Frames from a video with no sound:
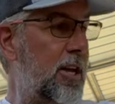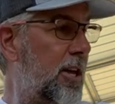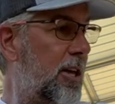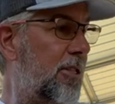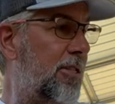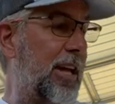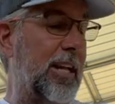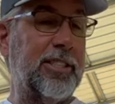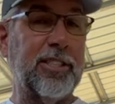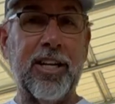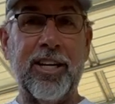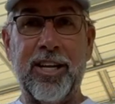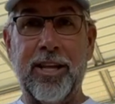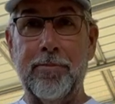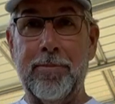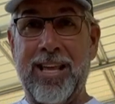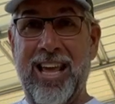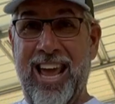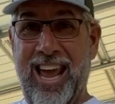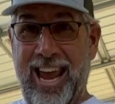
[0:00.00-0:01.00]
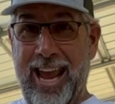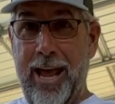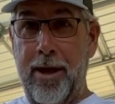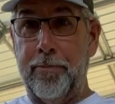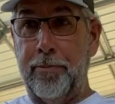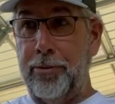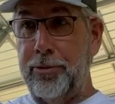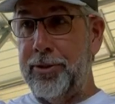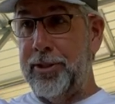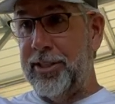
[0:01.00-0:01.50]
That's gonna give me
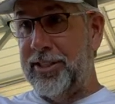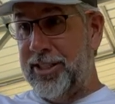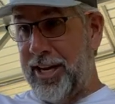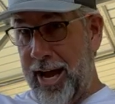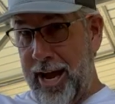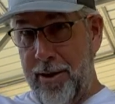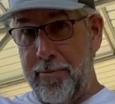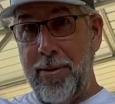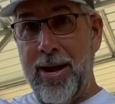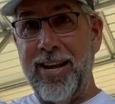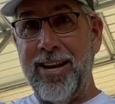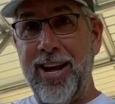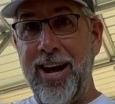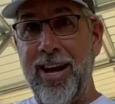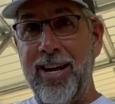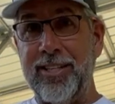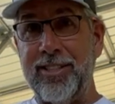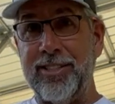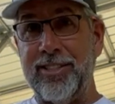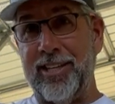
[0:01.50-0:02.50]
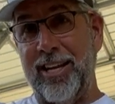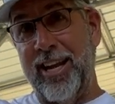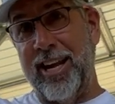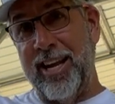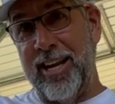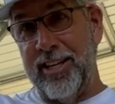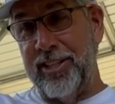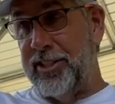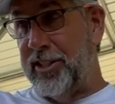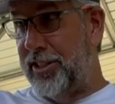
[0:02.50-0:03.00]
ample to tie my knots
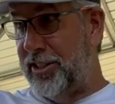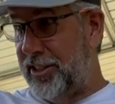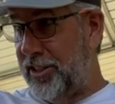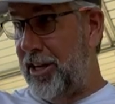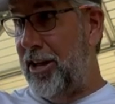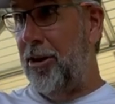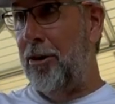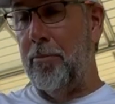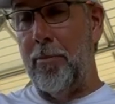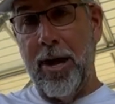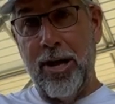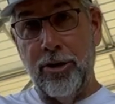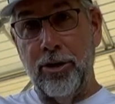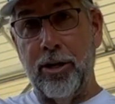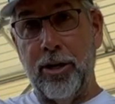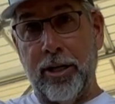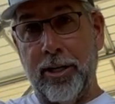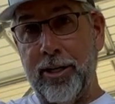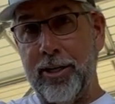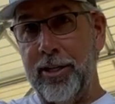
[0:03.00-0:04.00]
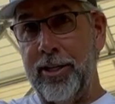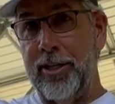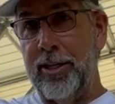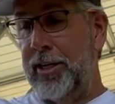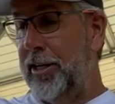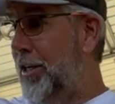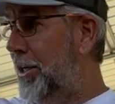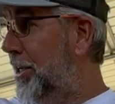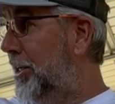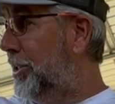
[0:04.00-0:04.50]
and to snell my hook.
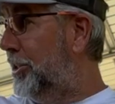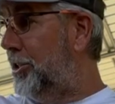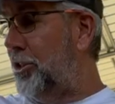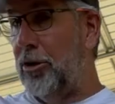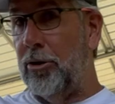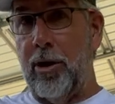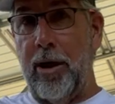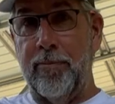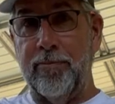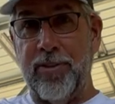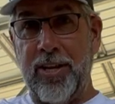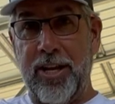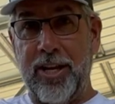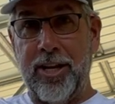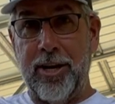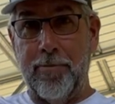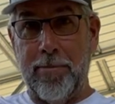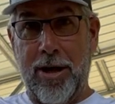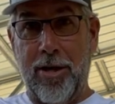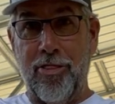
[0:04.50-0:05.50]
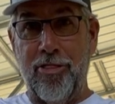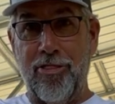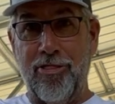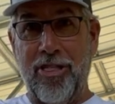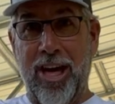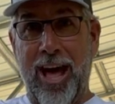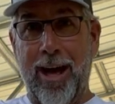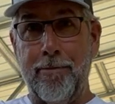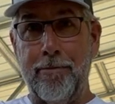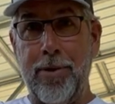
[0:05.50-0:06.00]
So I'm taking about
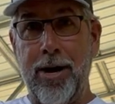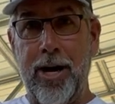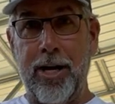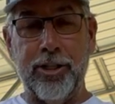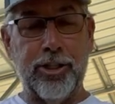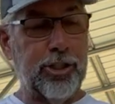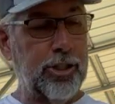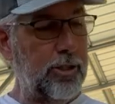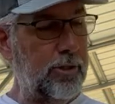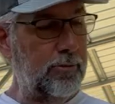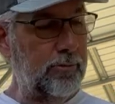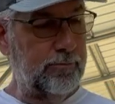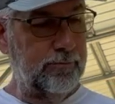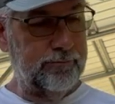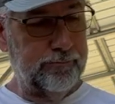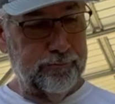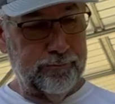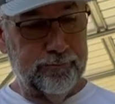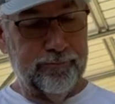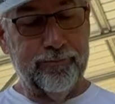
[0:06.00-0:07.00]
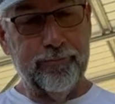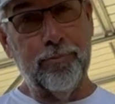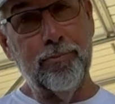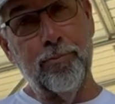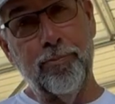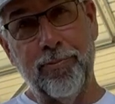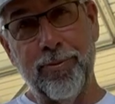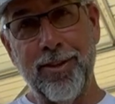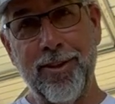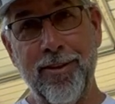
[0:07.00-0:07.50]
that much.
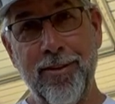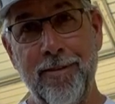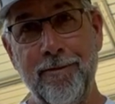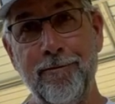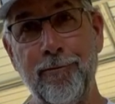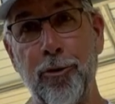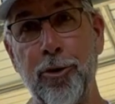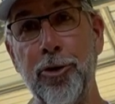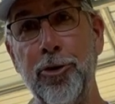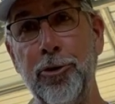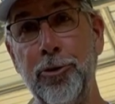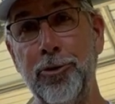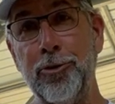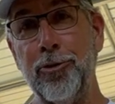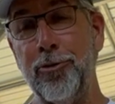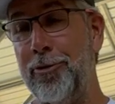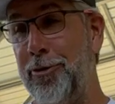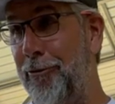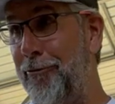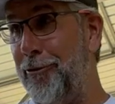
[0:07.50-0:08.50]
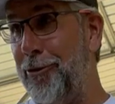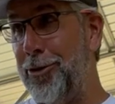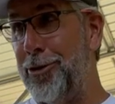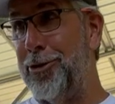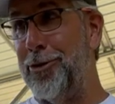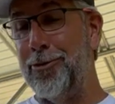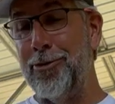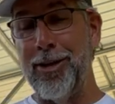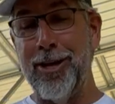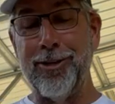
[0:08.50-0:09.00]
For you, for
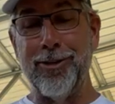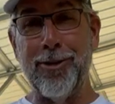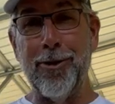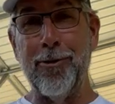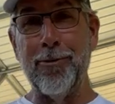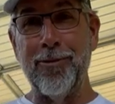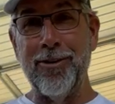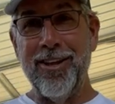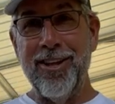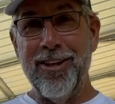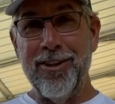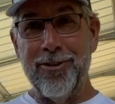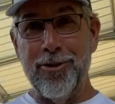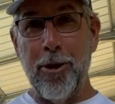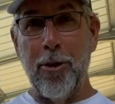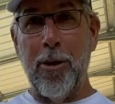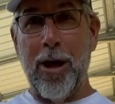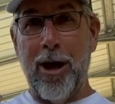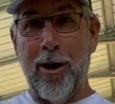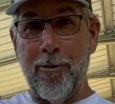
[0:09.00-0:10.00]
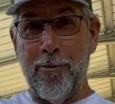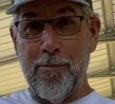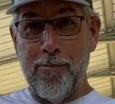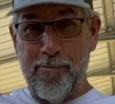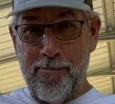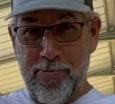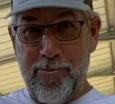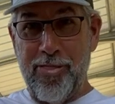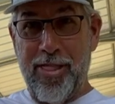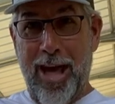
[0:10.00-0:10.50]
you that don't know how
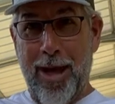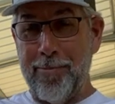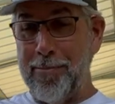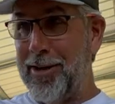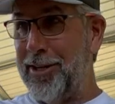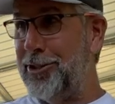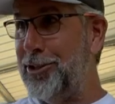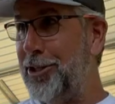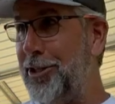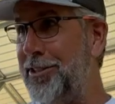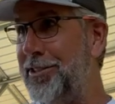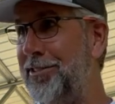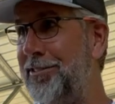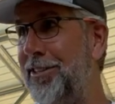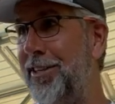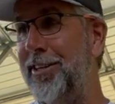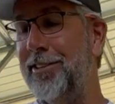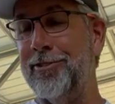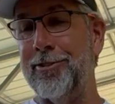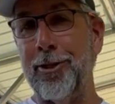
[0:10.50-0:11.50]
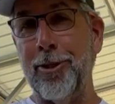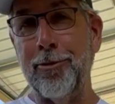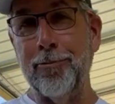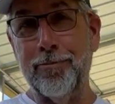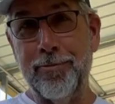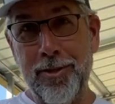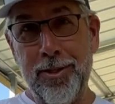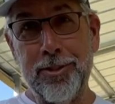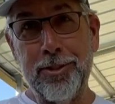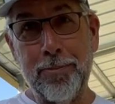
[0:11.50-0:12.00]
that much is, it's,
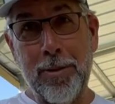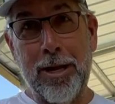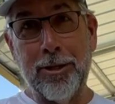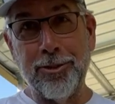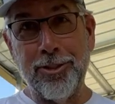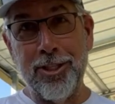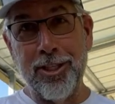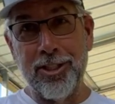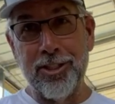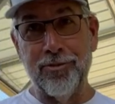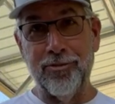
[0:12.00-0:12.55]
it's about six